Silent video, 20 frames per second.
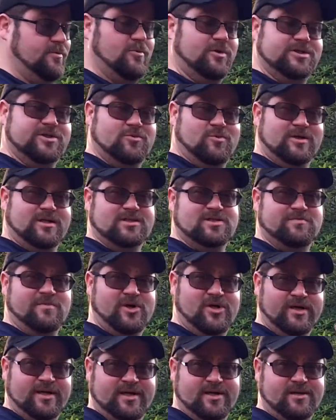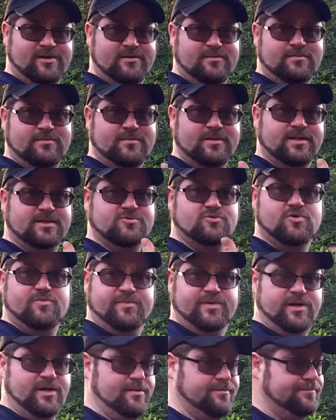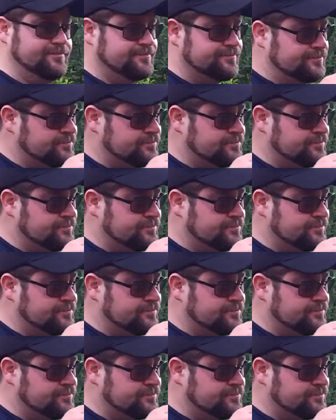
And what you want to smell here is root beer.